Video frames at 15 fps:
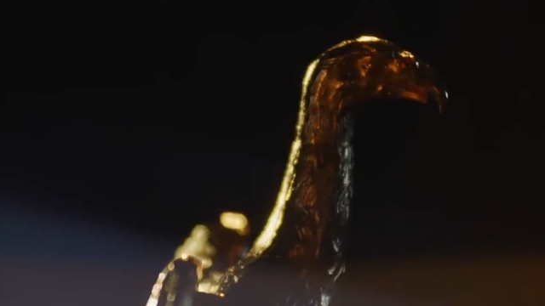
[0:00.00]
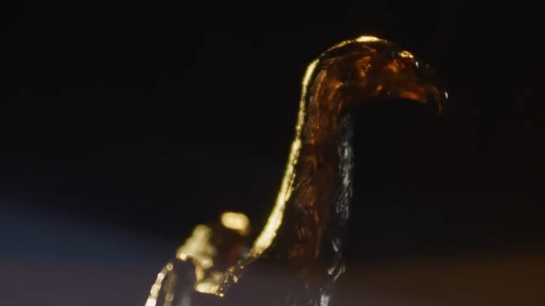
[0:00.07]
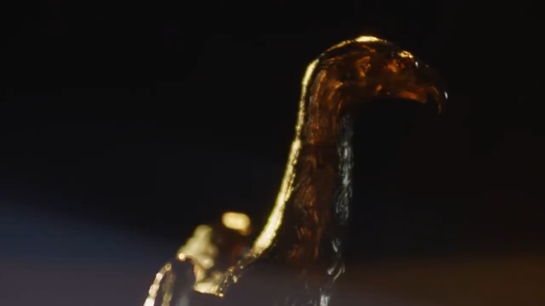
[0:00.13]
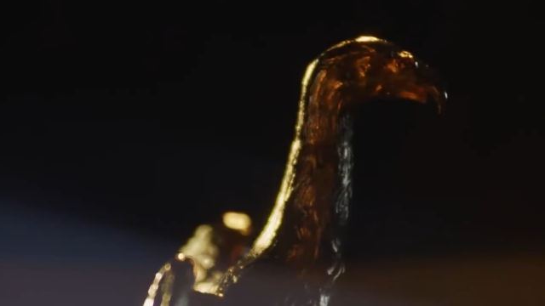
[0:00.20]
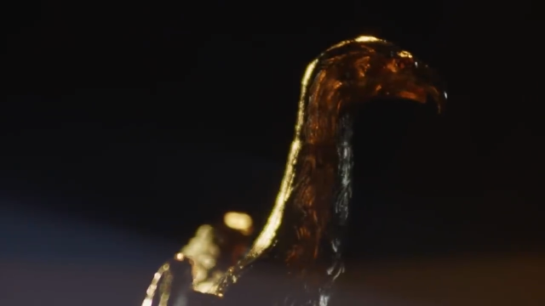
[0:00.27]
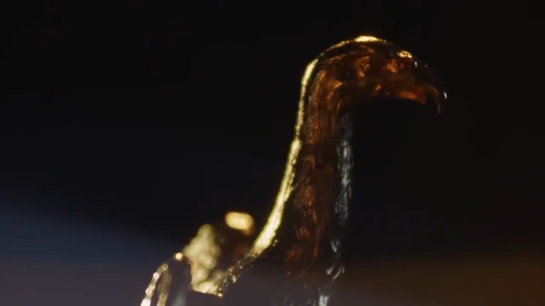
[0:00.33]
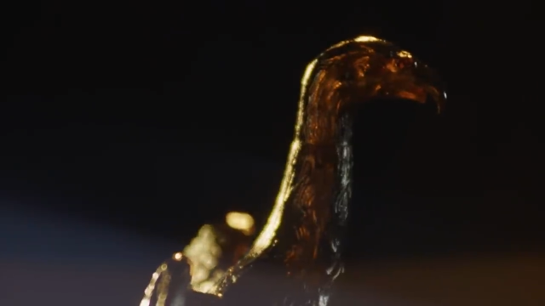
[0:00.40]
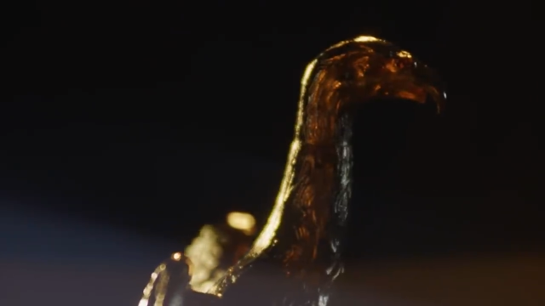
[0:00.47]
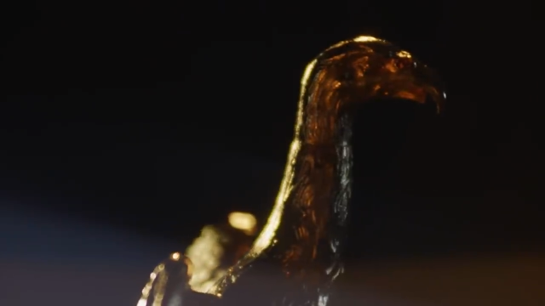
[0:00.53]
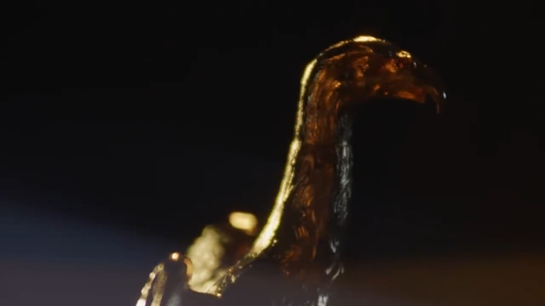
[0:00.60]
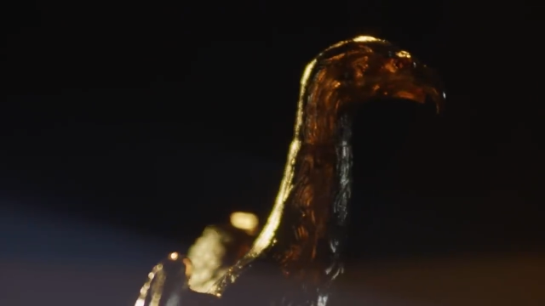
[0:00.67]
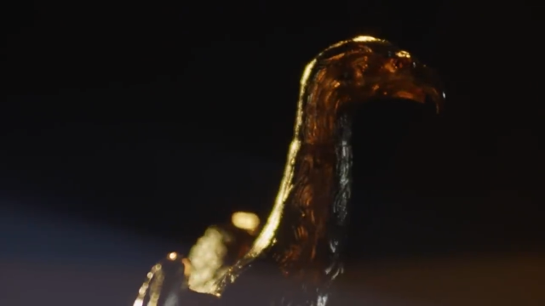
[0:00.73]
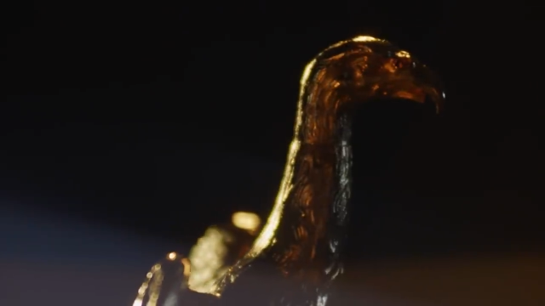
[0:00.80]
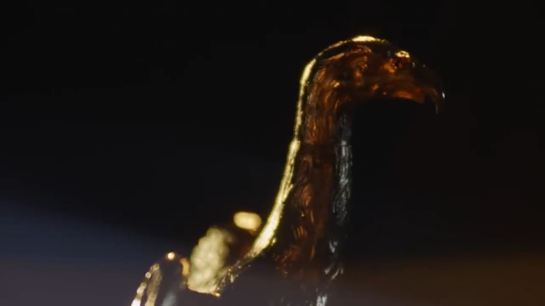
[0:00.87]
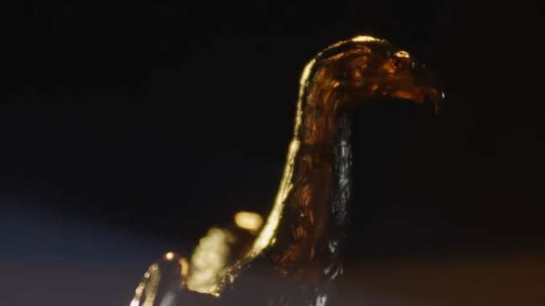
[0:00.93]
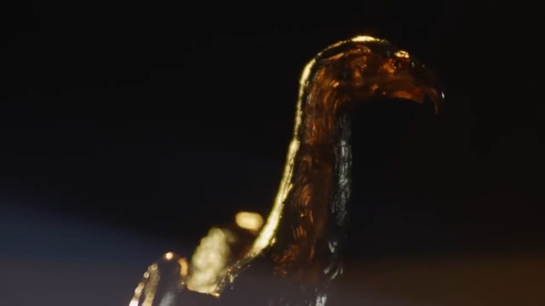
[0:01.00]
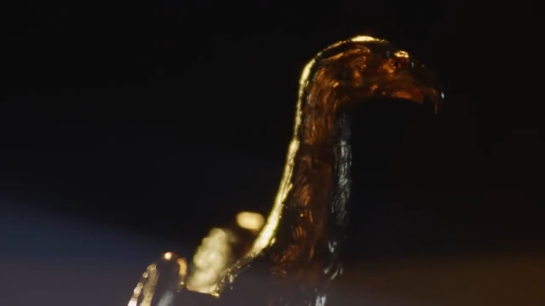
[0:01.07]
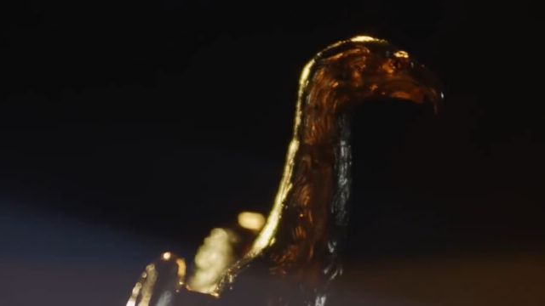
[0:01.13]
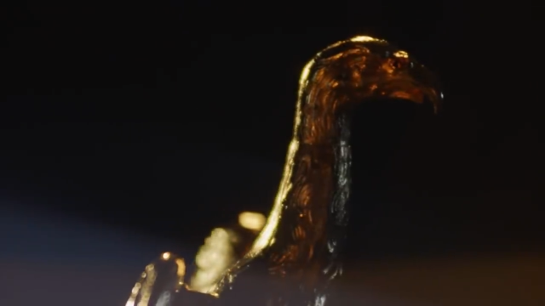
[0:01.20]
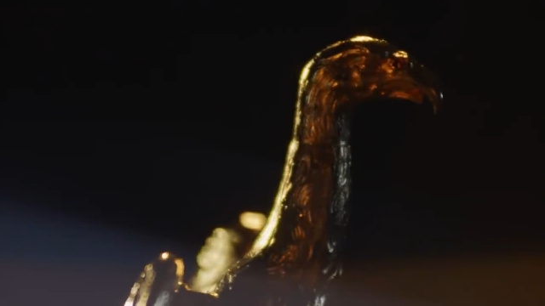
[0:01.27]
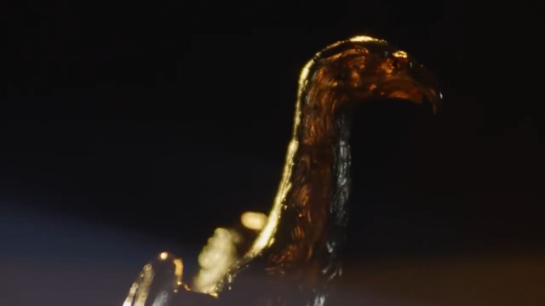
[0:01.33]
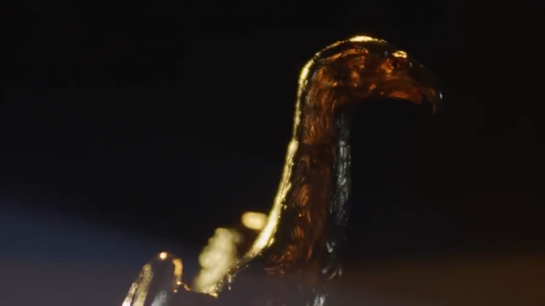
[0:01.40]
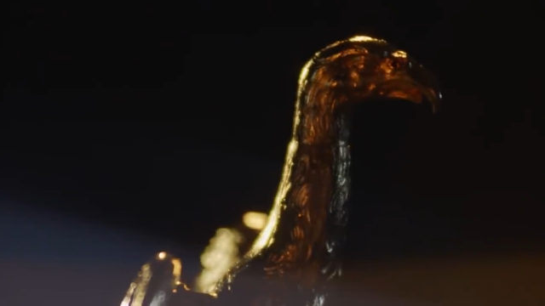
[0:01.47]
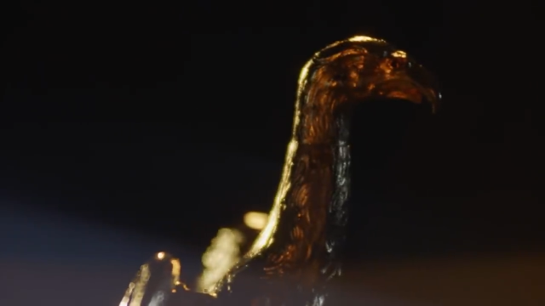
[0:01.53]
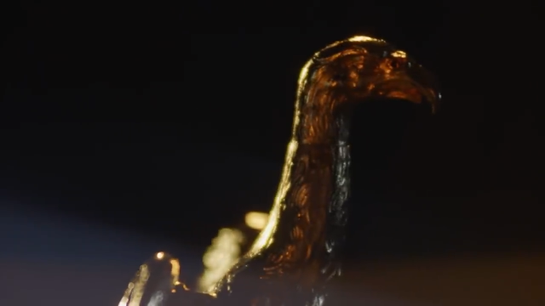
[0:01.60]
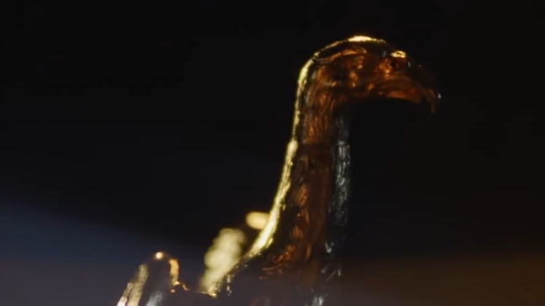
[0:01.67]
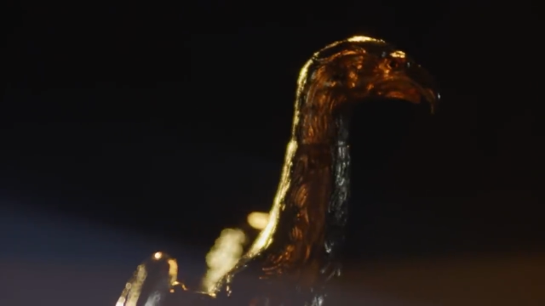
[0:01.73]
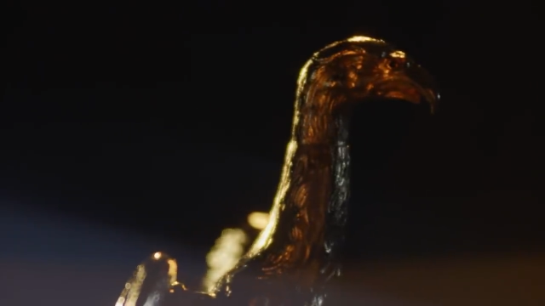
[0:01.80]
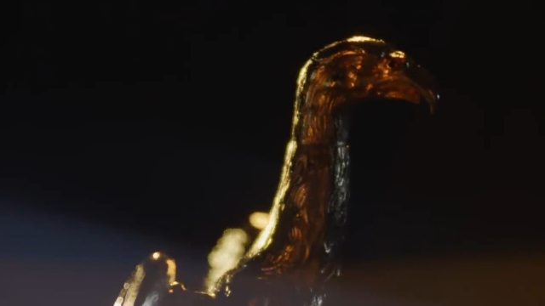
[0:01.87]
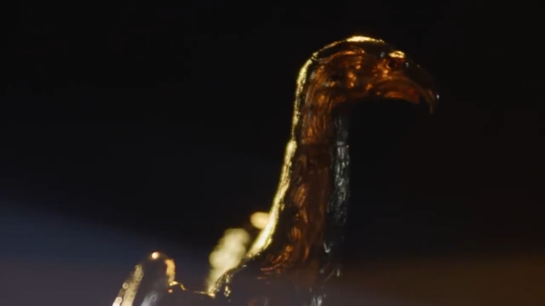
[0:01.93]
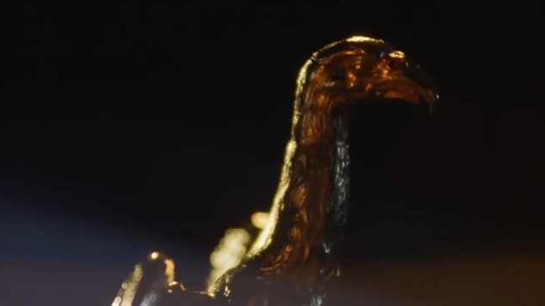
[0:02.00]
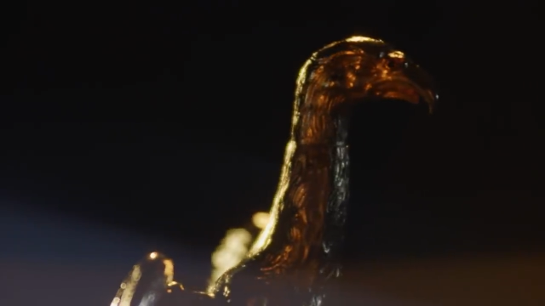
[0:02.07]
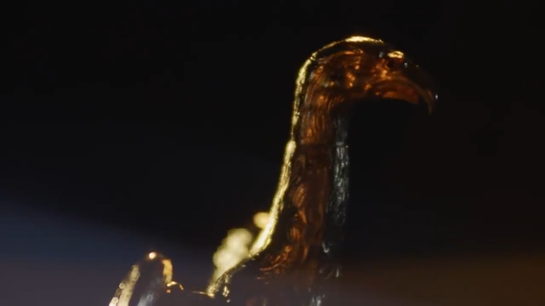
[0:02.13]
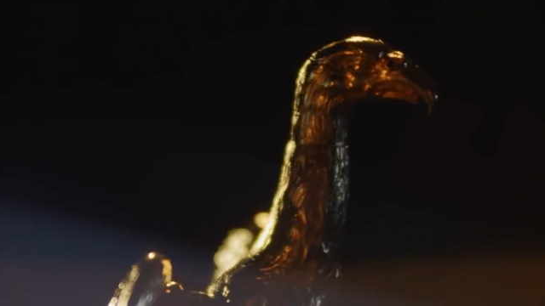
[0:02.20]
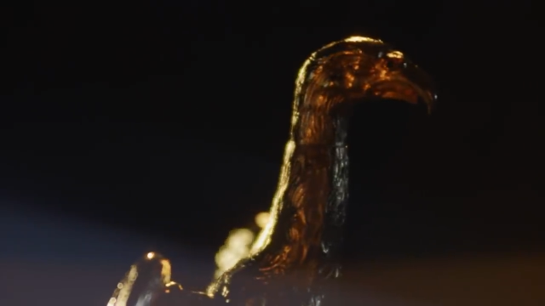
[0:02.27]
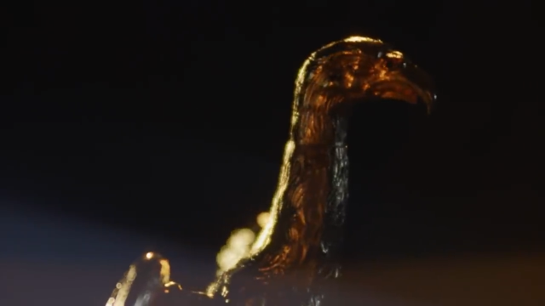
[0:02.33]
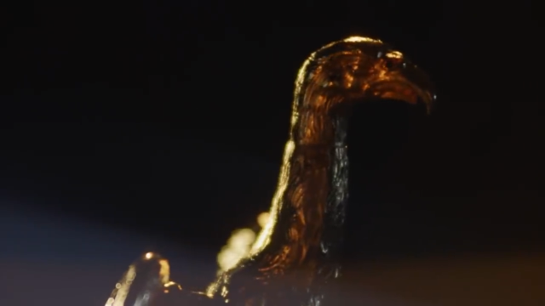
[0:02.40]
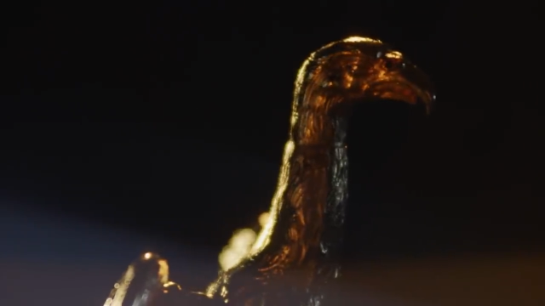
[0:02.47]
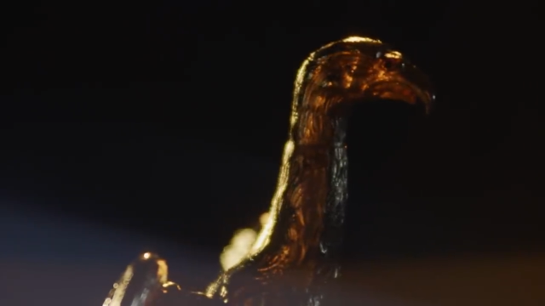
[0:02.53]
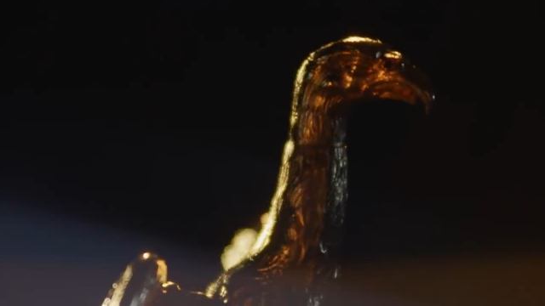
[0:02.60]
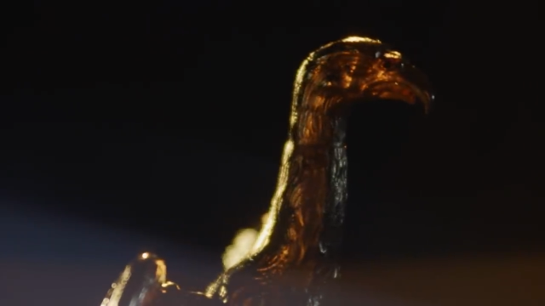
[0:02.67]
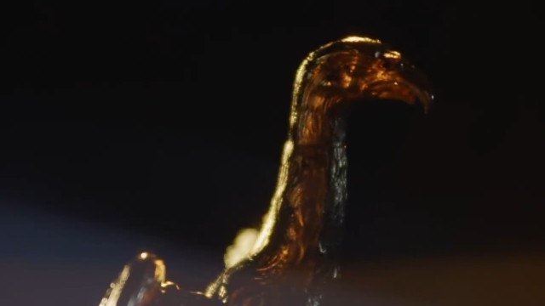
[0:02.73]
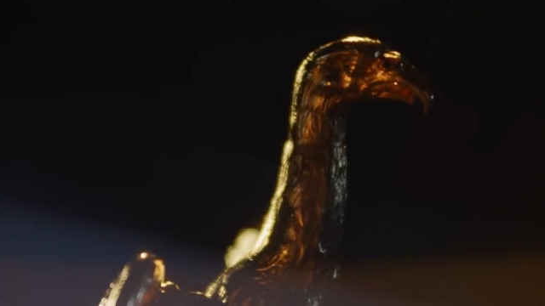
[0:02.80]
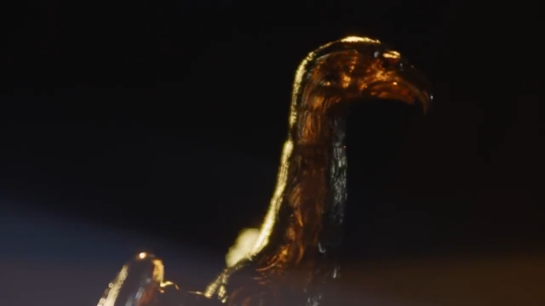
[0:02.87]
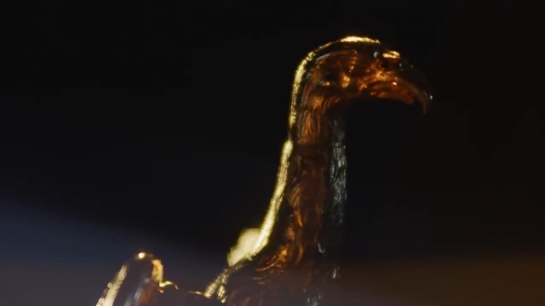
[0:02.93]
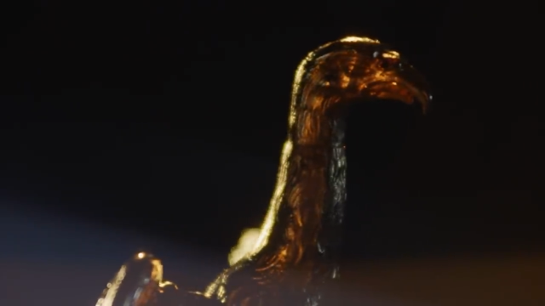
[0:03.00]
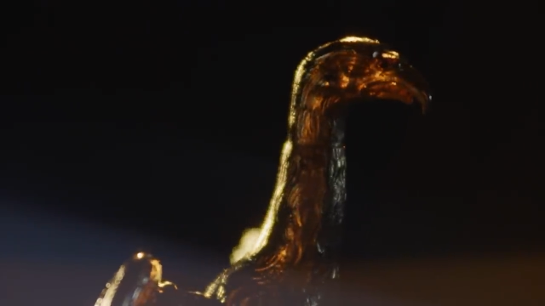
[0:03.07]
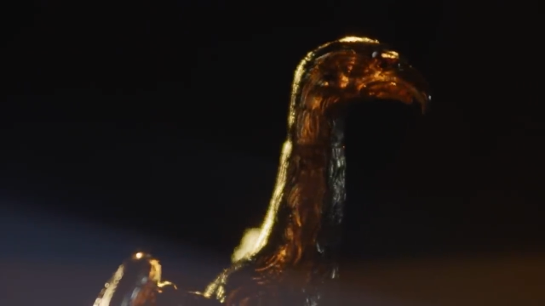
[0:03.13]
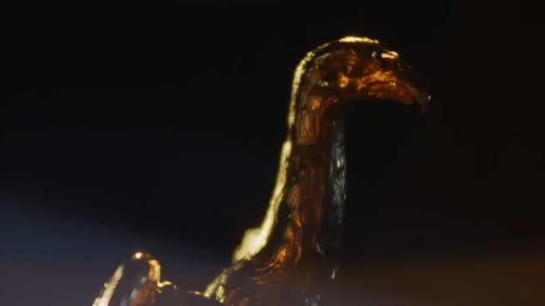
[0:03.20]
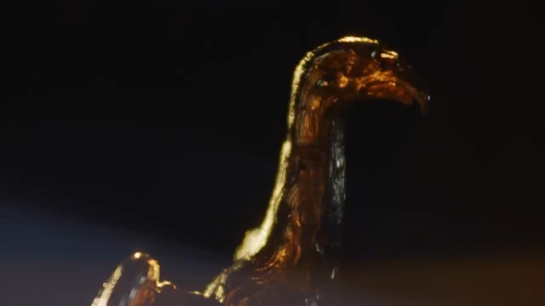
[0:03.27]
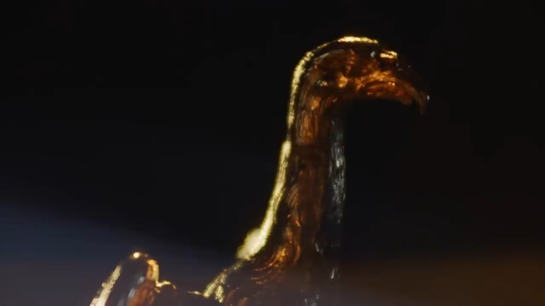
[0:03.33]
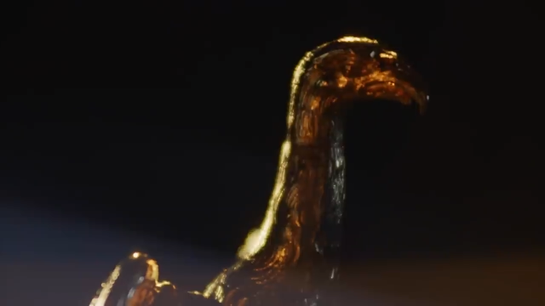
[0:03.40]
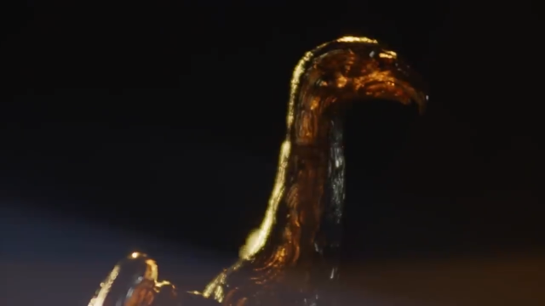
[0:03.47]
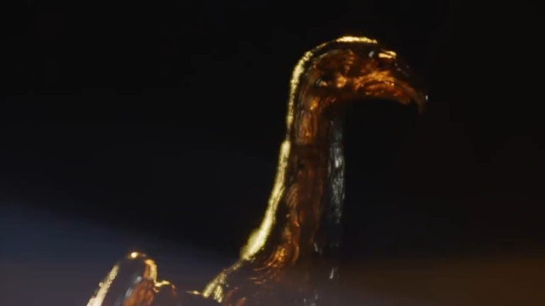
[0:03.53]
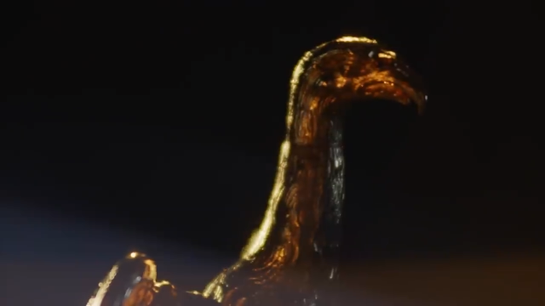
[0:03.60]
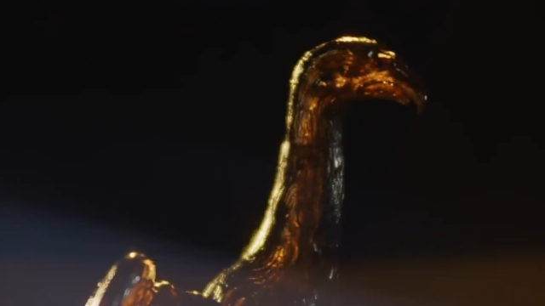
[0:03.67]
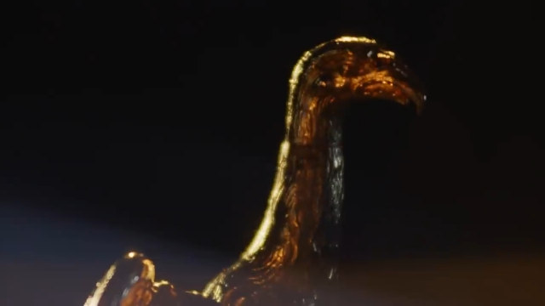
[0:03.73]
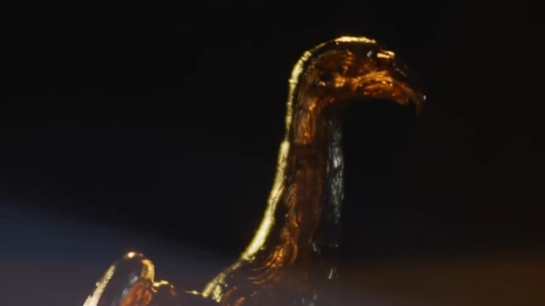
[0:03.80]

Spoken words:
No face is visible, so there are no lips to read.